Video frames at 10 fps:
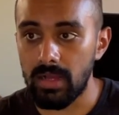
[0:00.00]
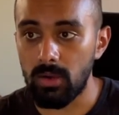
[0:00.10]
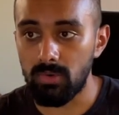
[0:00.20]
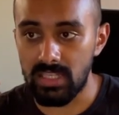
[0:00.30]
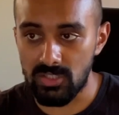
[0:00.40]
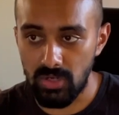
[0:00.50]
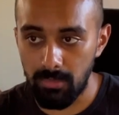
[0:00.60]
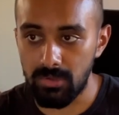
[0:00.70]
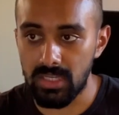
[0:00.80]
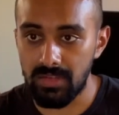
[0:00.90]
I will
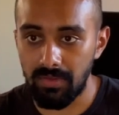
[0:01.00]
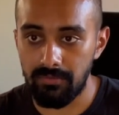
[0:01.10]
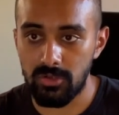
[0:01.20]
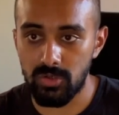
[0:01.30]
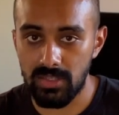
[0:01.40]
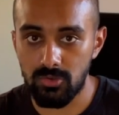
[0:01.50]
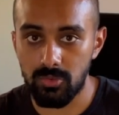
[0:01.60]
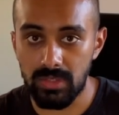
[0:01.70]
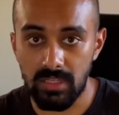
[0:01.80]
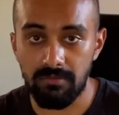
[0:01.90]
extrapolate that we're trying to
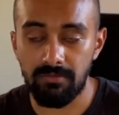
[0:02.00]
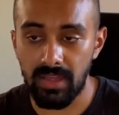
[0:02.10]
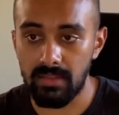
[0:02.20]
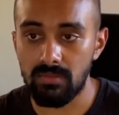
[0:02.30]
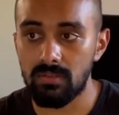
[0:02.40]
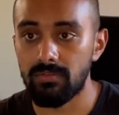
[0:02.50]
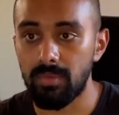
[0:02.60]
reinvent the